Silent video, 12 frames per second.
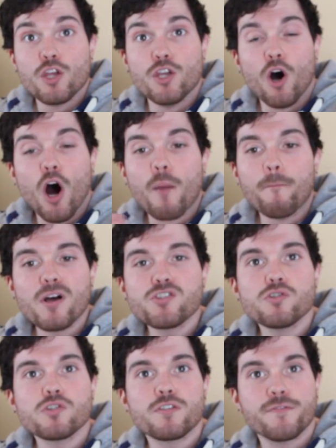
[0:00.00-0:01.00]
you know, our
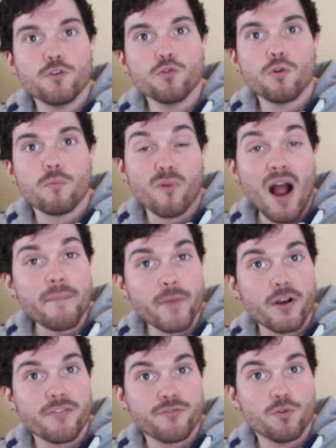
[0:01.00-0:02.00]
muscles' fuel,
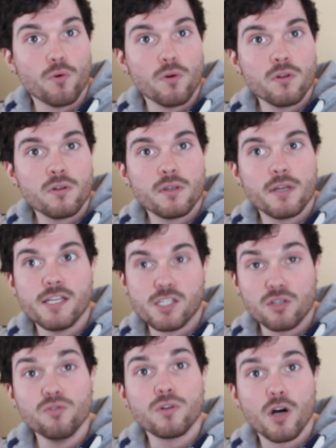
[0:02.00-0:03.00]
primary fuel,
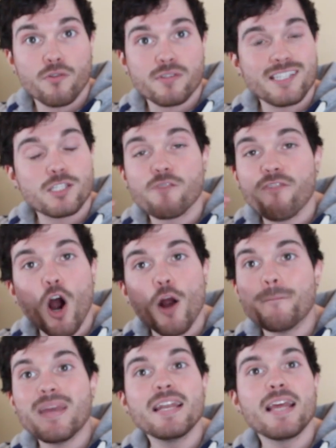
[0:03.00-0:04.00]
is glucose. It's
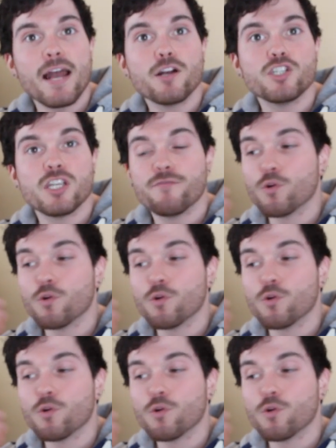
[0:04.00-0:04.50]
our immediate energy.